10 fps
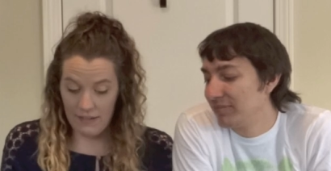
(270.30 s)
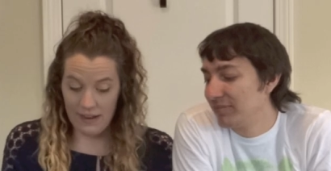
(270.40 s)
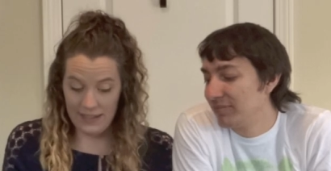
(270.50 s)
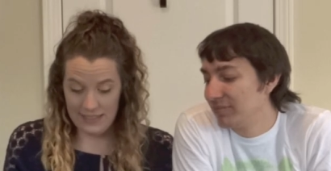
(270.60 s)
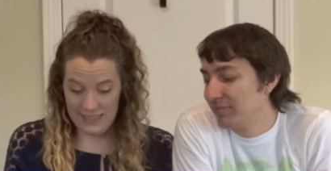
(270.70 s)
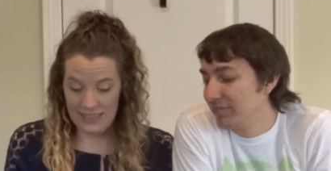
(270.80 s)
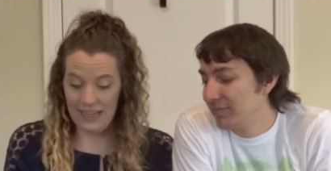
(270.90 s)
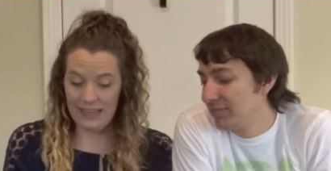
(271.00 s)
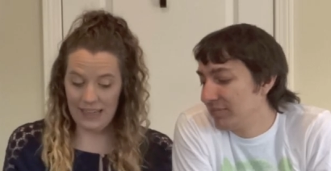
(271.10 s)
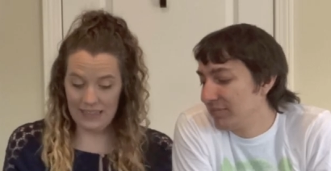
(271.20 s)
Speaker 1: All right,
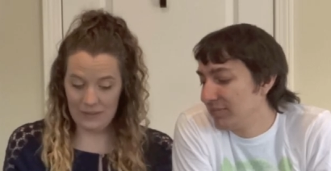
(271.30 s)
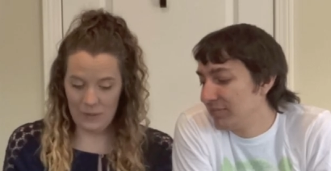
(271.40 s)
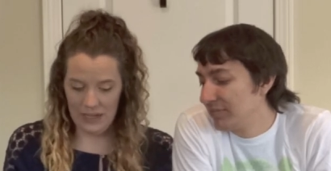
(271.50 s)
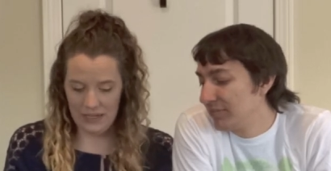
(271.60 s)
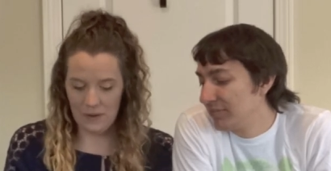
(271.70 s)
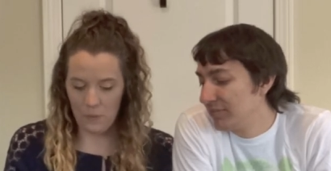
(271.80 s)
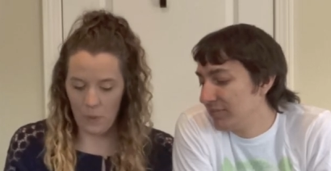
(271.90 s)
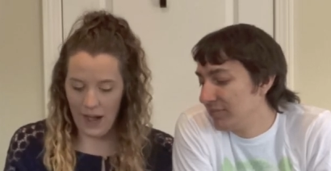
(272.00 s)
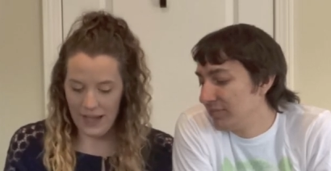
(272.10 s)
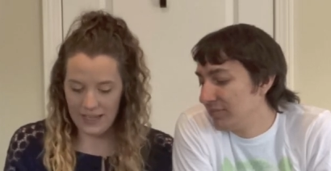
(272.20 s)
another one.
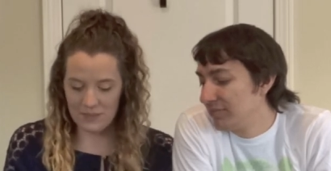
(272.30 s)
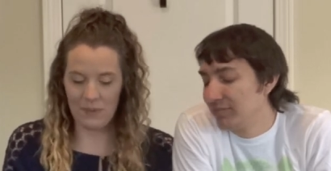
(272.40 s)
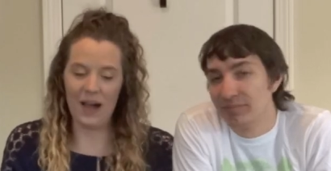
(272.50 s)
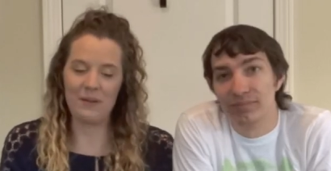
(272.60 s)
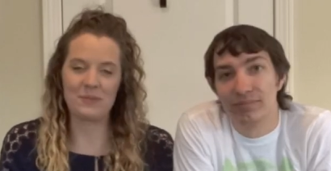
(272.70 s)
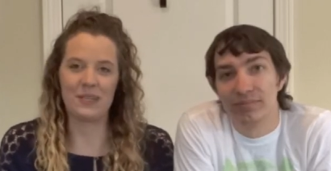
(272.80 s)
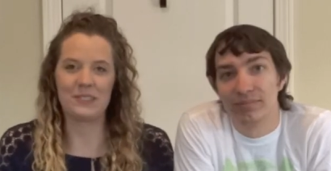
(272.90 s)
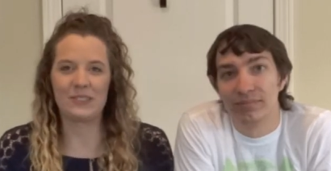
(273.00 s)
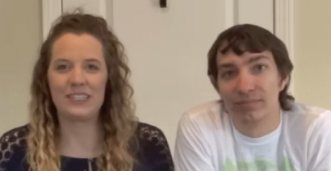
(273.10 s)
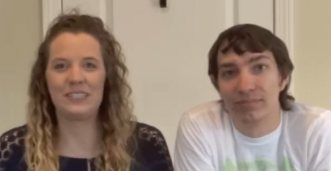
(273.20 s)
Why is Pop
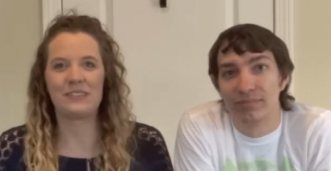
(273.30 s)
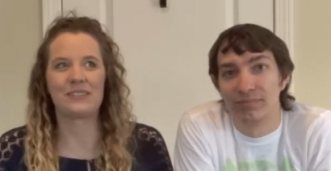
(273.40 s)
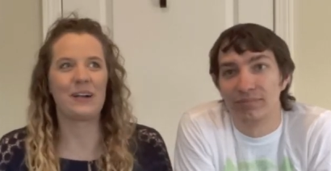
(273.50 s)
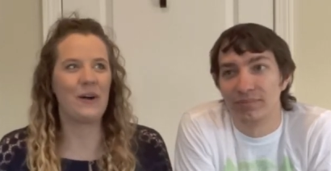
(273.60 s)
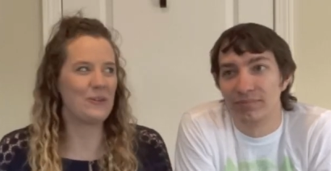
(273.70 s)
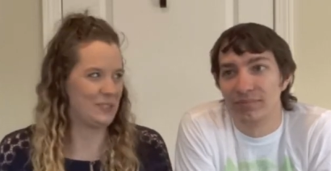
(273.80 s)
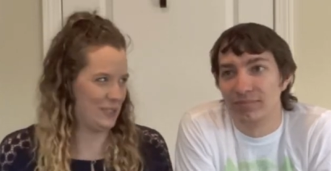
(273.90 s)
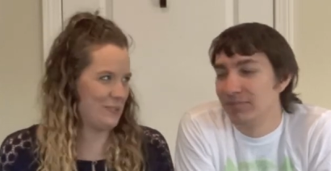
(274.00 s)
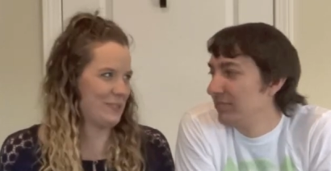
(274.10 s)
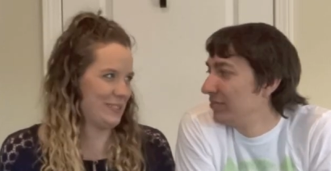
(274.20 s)
Century your
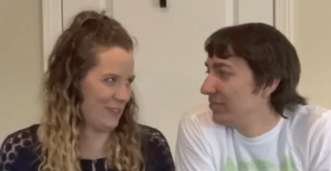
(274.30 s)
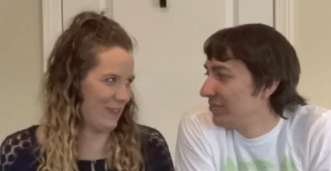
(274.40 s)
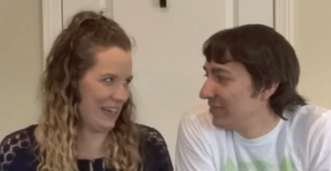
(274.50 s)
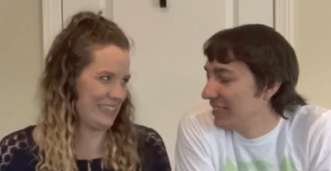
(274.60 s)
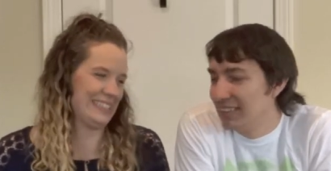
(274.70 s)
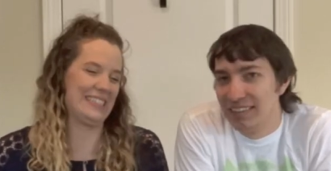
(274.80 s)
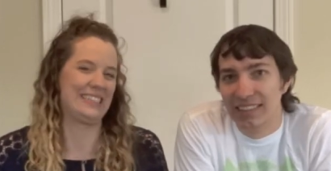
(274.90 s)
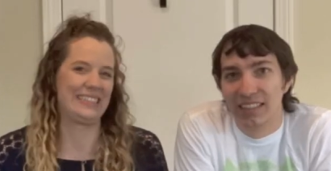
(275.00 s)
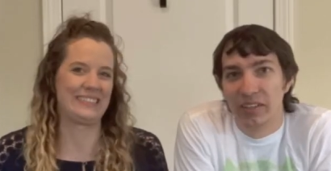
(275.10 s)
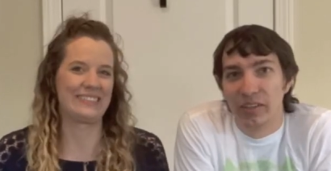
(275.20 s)
go-to resort? It
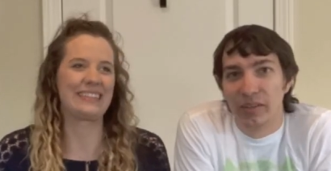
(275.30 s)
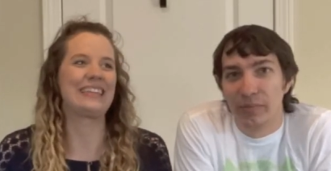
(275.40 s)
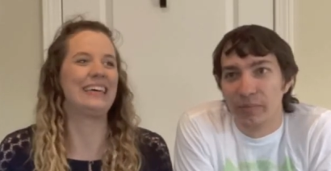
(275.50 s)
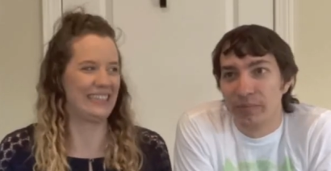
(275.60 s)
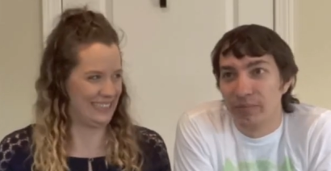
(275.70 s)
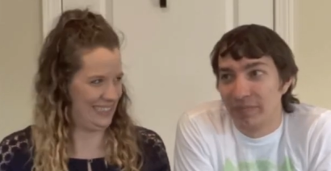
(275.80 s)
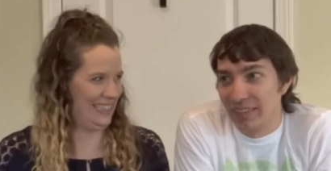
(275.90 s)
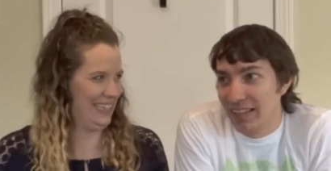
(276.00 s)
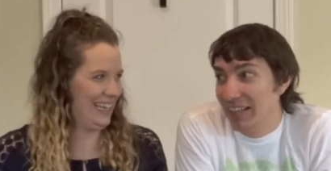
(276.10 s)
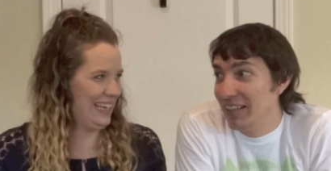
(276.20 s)
certainly is.
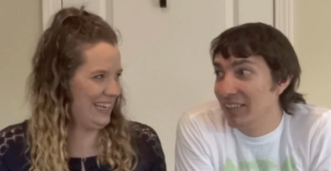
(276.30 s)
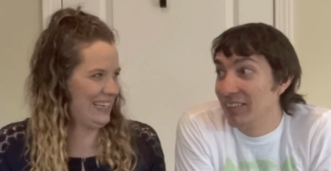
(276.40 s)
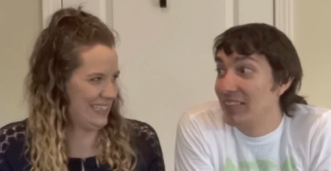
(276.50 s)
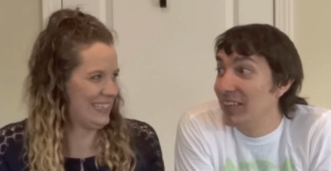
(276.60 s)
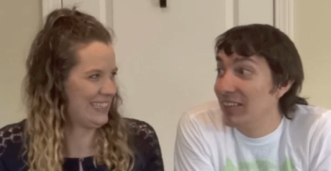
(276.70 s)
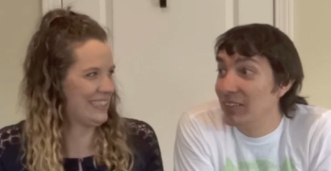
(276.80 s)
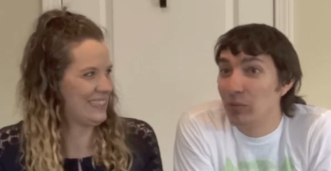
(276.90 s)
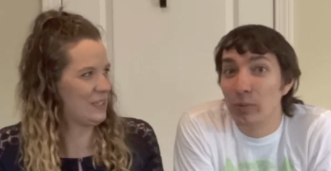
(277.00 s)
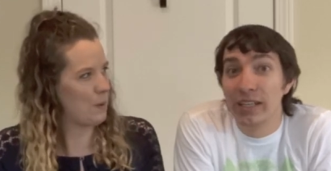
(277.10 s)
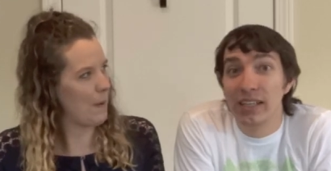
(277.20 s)
Speaker 2: It is,
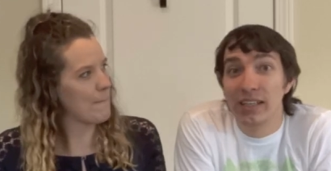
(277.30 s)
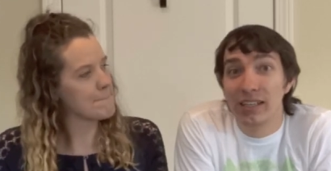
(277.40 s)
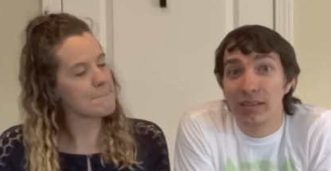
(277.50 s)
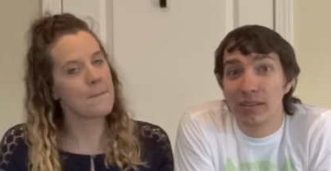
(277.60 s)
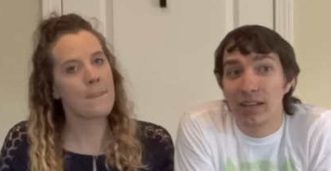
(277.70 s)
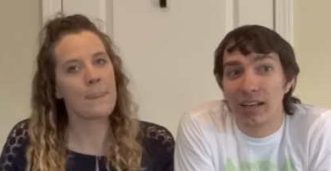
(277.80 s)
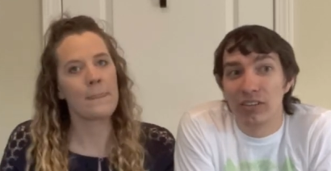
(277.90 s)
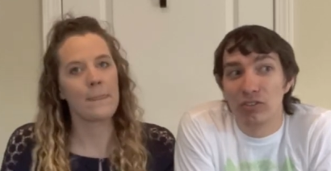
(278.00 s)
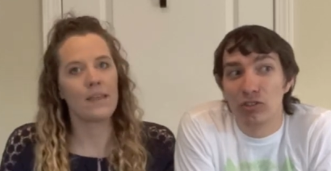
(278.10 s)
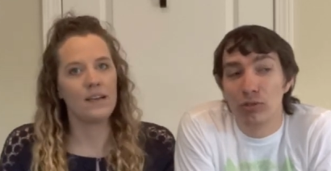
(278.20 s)
because we
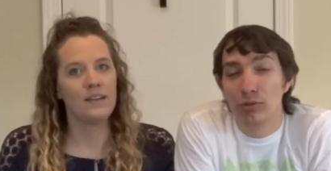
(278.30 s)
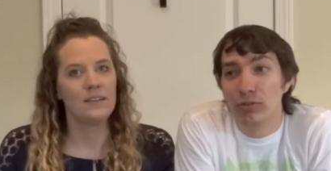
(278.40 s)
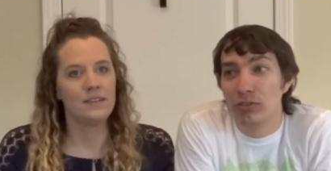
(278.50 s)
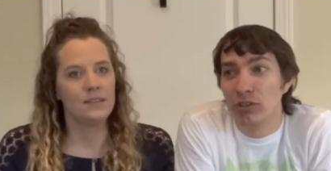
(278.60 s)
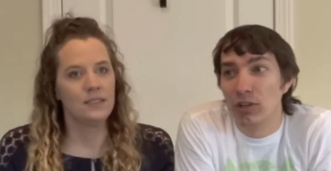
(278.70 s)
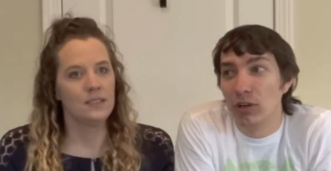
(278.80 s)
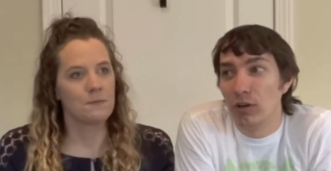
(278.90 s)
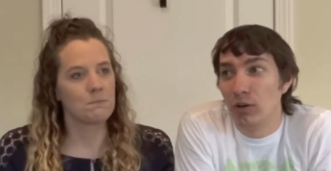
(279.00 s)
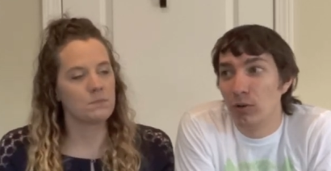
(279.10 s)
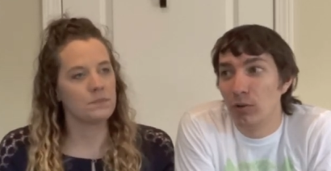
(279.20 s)
choose to
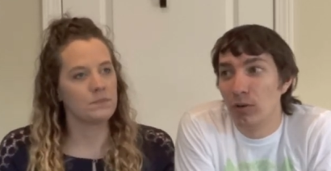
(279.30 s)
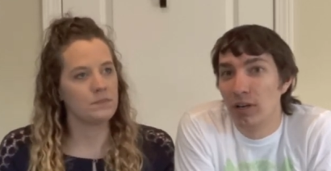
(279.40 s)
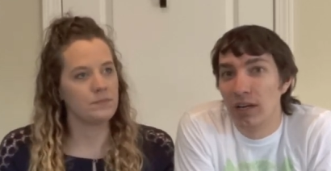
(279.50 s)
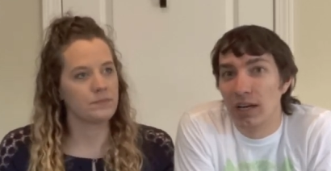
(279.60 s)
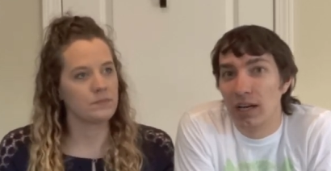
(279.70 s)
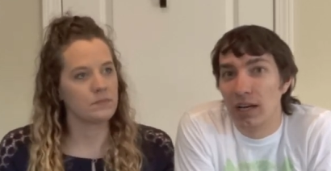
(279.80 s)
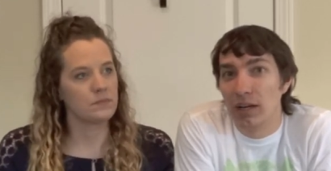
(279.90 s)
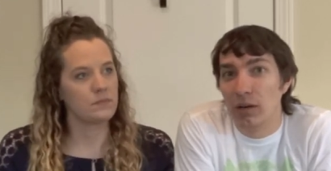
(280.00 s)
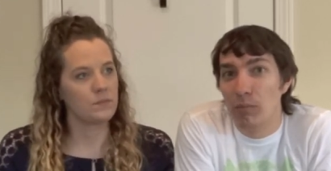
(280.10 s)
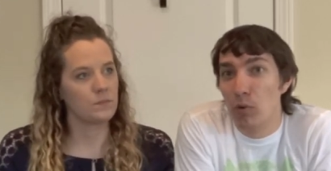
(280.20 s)
go
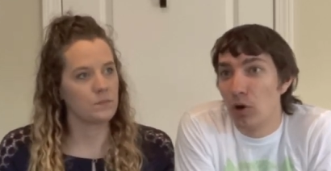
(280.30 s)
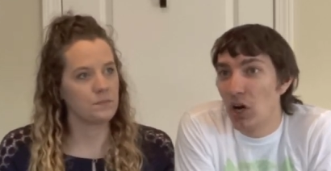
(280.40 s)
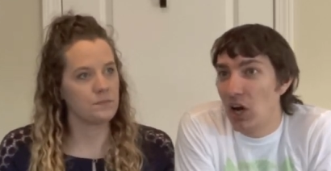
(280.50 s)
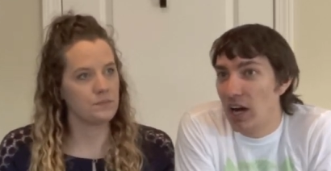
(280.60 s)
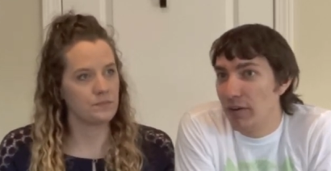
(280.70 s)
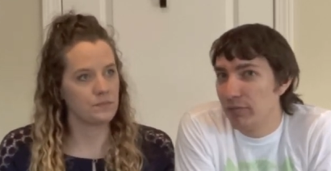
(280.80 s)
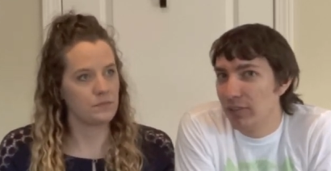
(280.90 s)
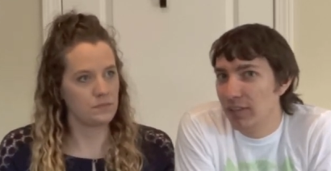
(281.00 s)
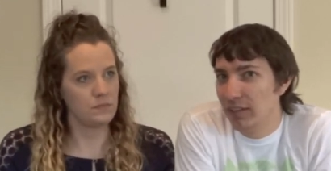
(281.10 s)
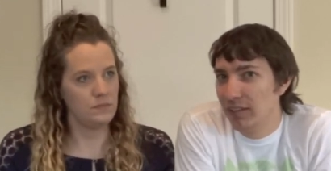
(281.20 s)
more
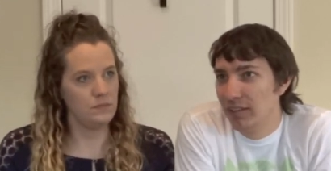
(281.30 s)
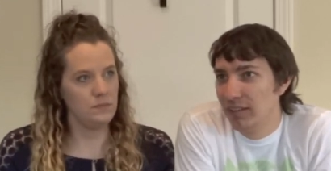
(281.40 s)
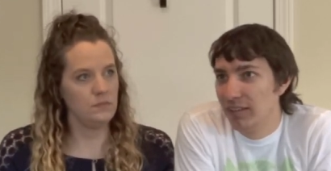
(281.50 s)
often